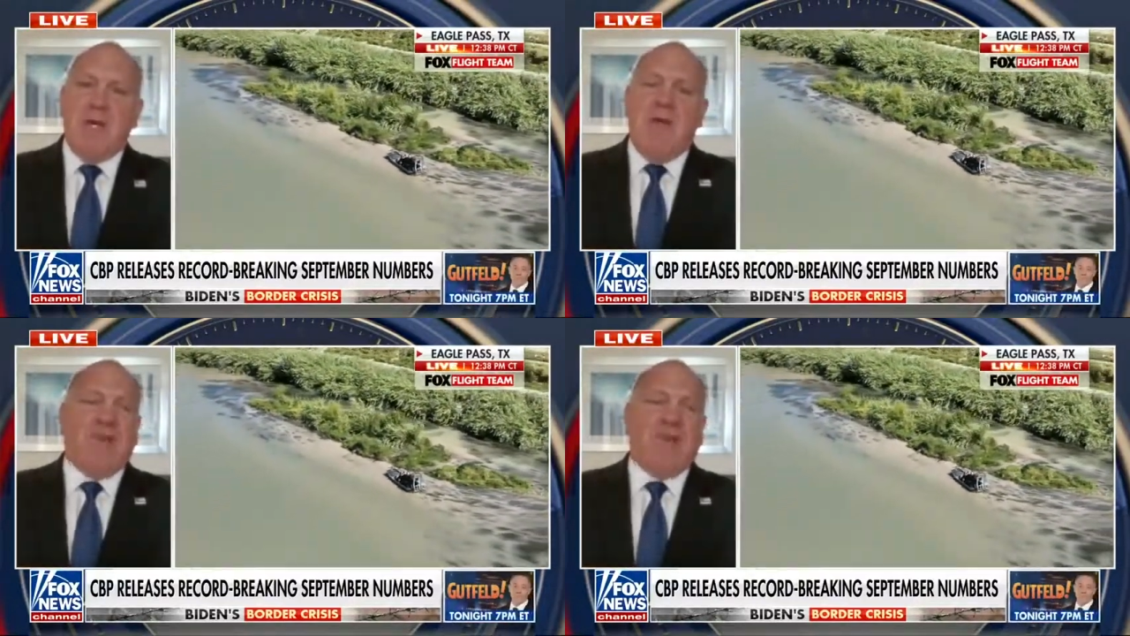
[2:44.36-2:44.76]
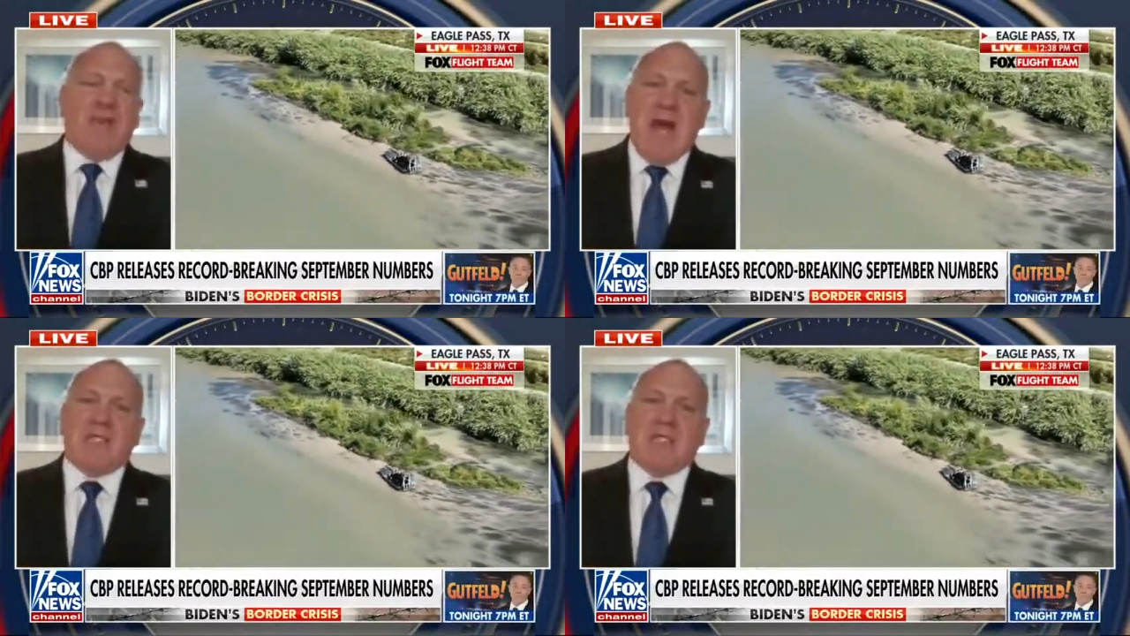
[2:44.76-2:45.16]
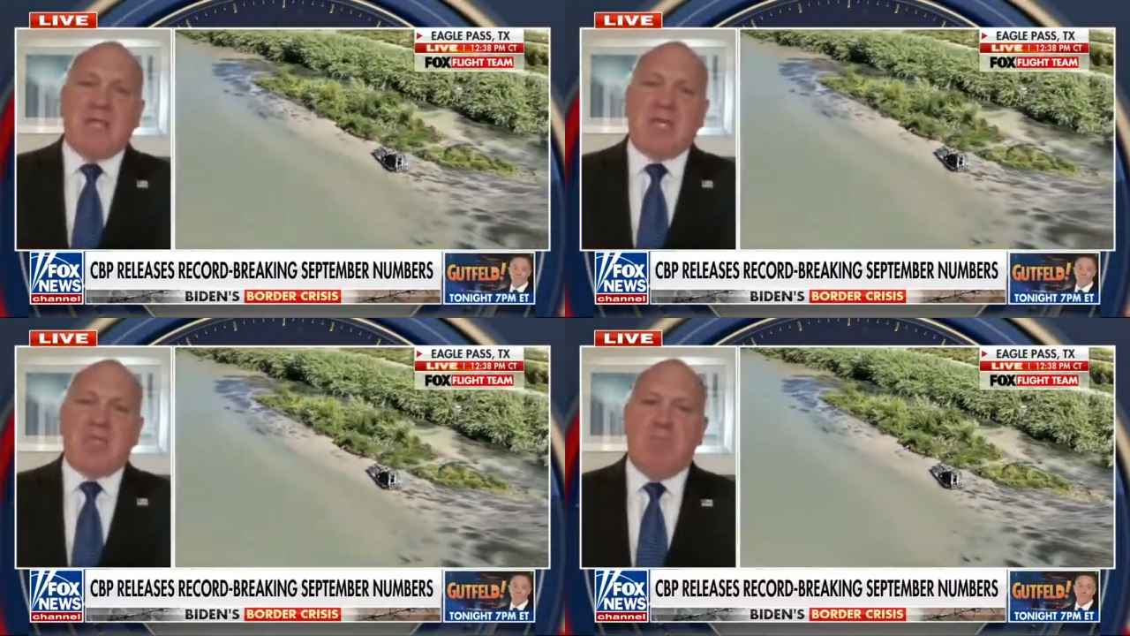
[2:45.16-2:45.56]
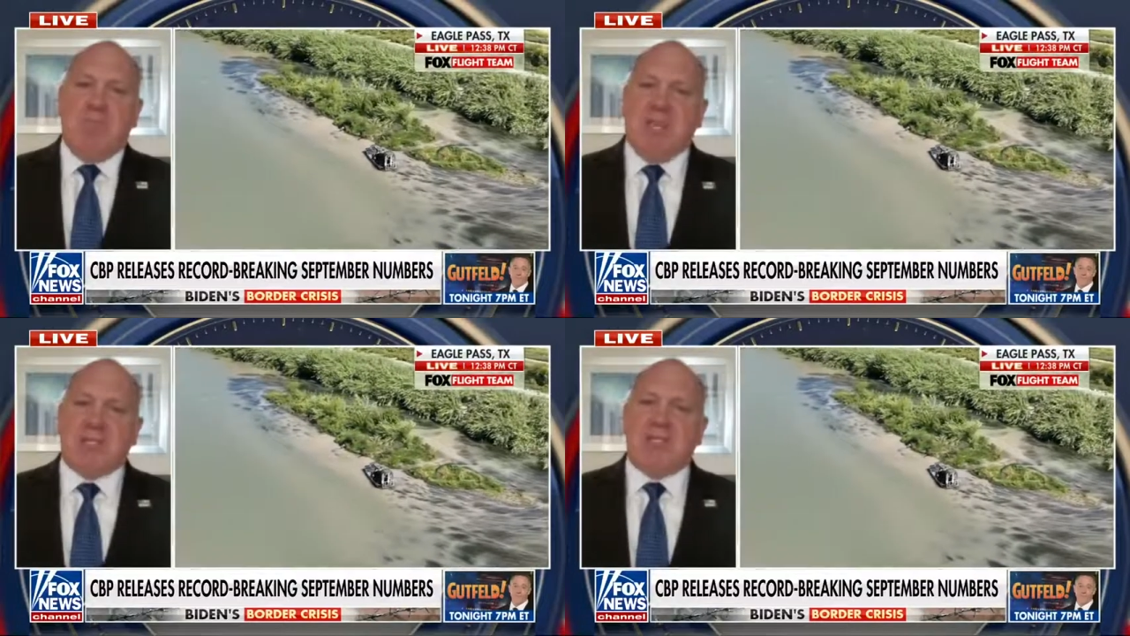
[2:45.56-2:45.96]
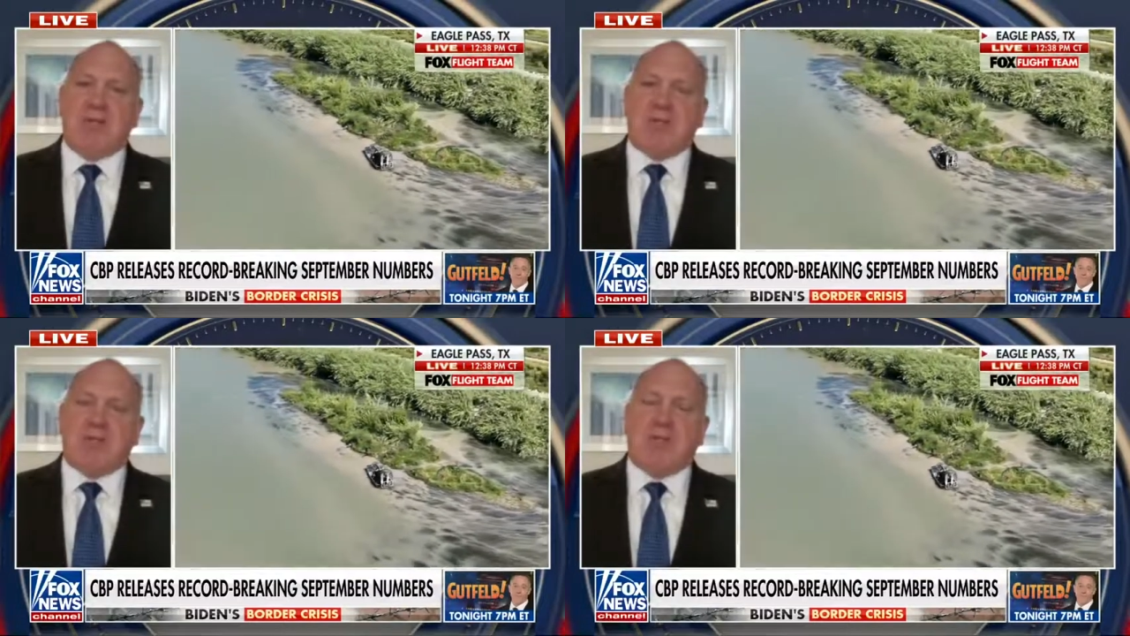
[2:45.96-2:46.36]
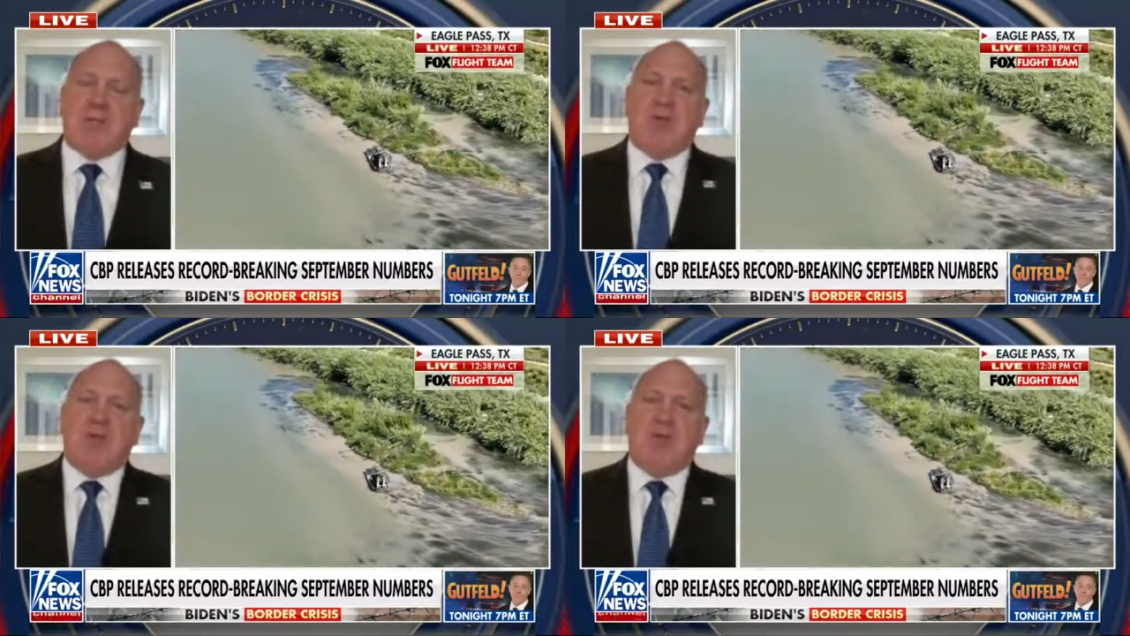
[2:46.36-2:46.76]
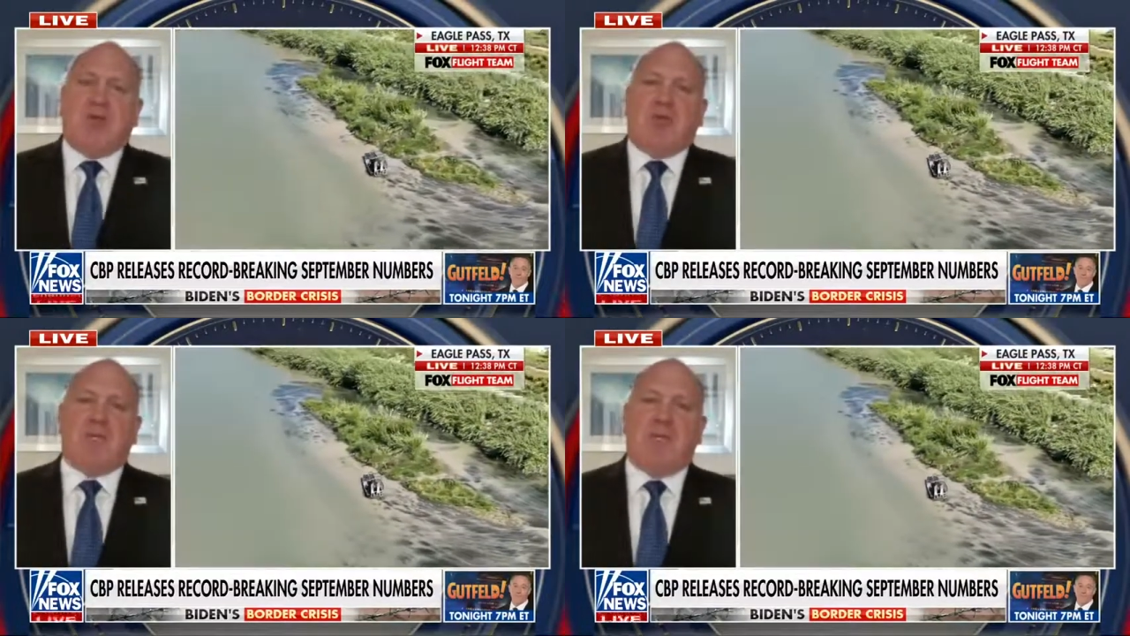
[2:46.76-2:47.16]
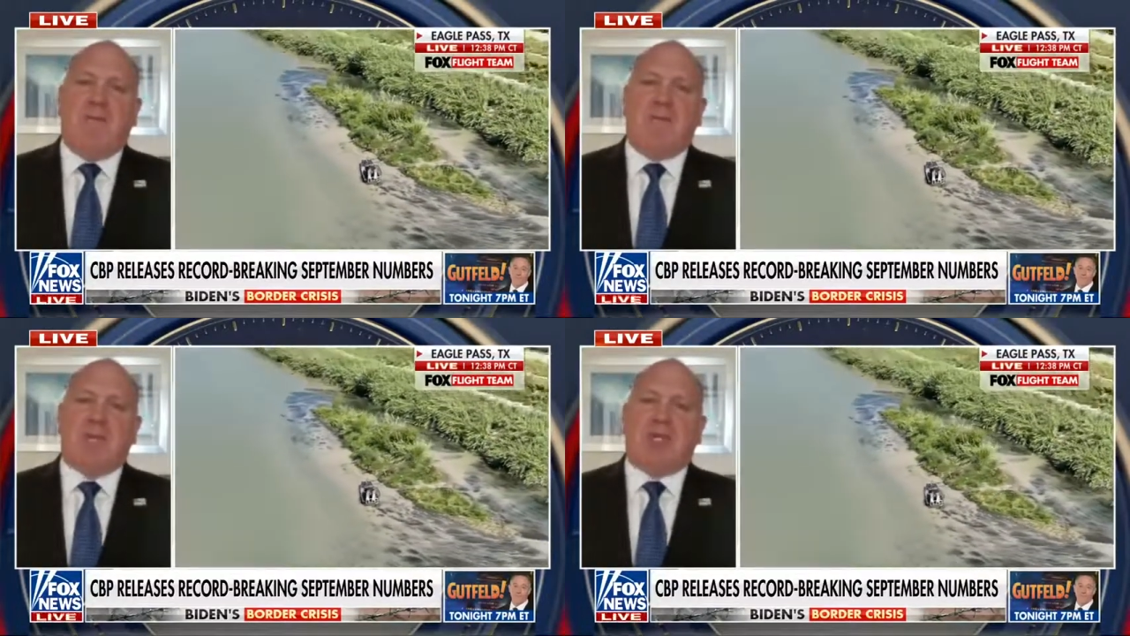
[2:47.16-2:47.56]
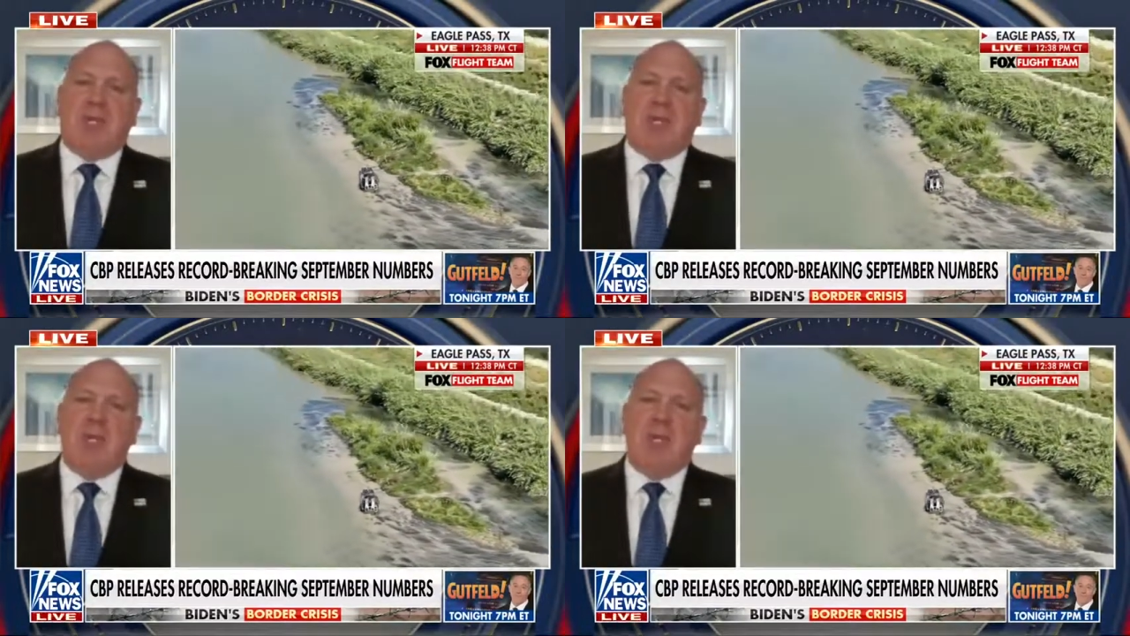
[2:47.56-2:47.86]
and for God's sakes, the biggest national security crisis I've ever seen.